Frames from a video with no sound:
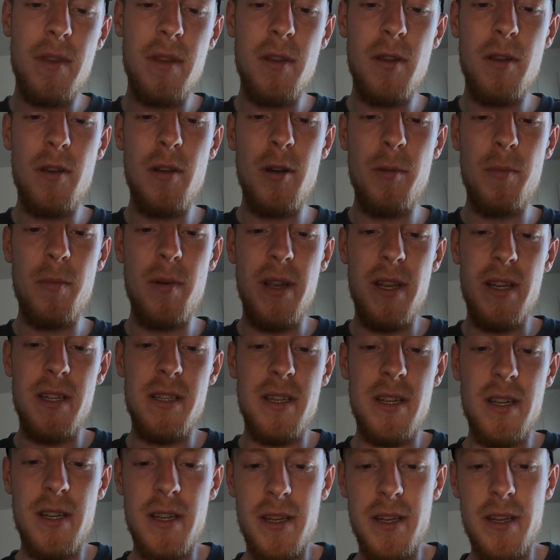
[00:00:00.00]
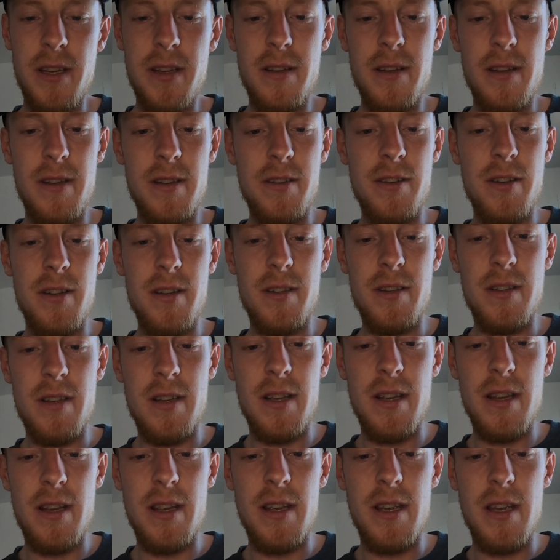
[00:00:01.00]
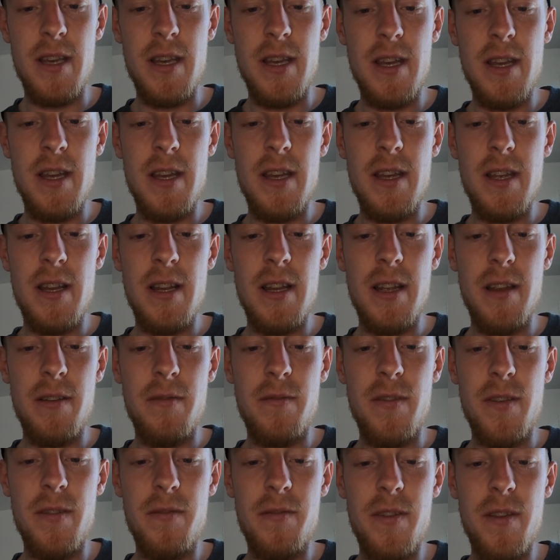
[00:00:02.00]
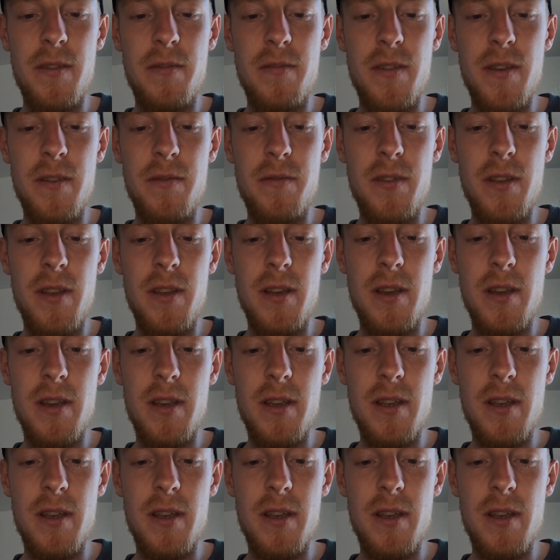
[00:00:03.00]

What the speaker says: gonna place it in here just like 50-50